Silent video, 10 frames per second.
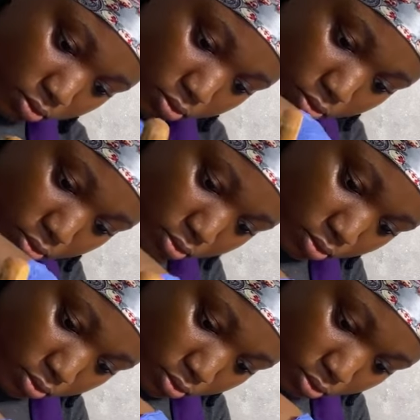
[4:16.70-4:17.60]
or
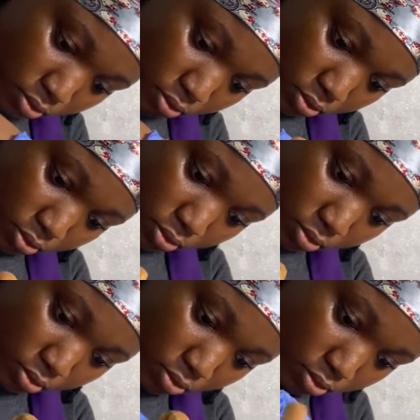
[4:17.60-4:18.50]
sprinkle your
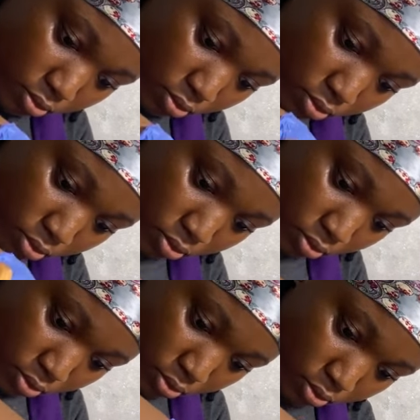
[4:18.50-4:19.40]

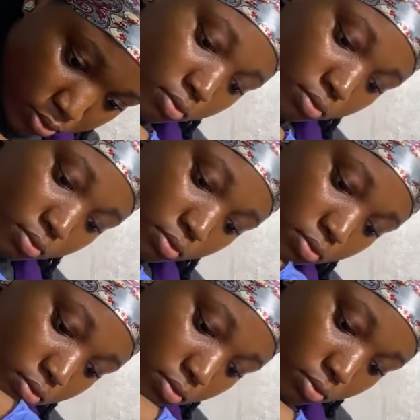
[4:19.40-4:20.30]
sugar
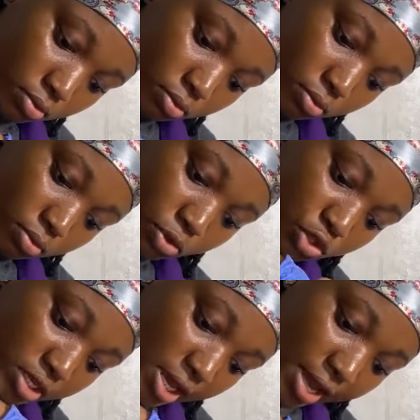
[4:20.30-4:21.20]
syrup or anything
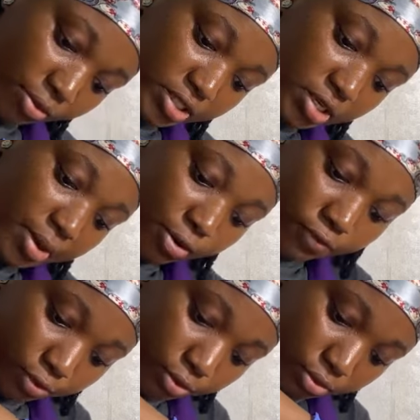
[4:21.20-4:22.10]
you want to
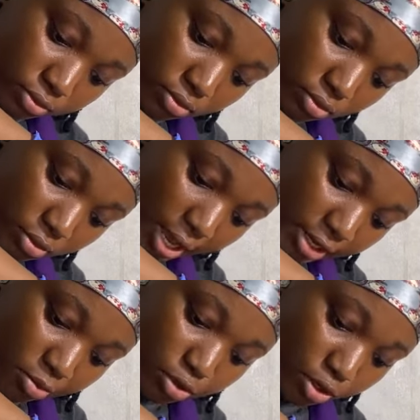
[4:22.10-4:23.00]
sprinkle that is wet.